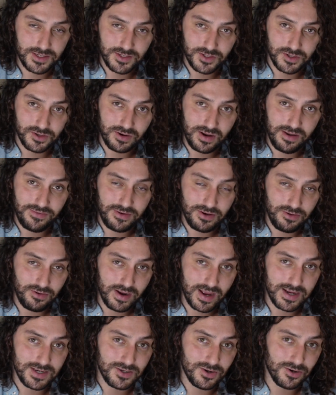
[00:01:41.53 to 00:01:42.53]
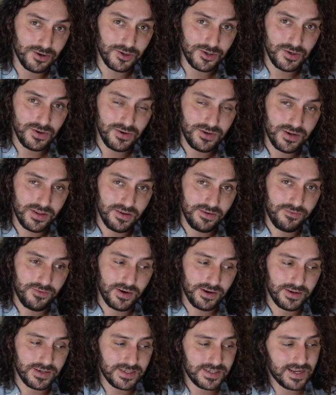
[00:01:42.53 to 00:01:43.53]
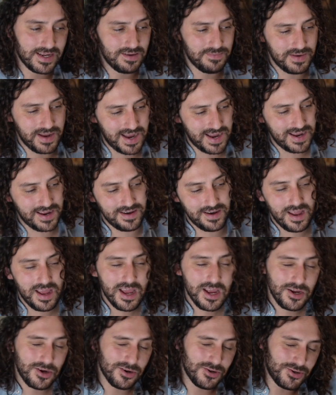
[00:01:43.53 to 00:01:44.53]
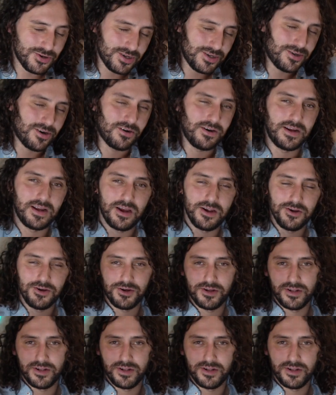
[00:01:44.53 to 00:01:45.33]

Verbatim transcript: So if you guys are new to the fragrance game and you're just starting out your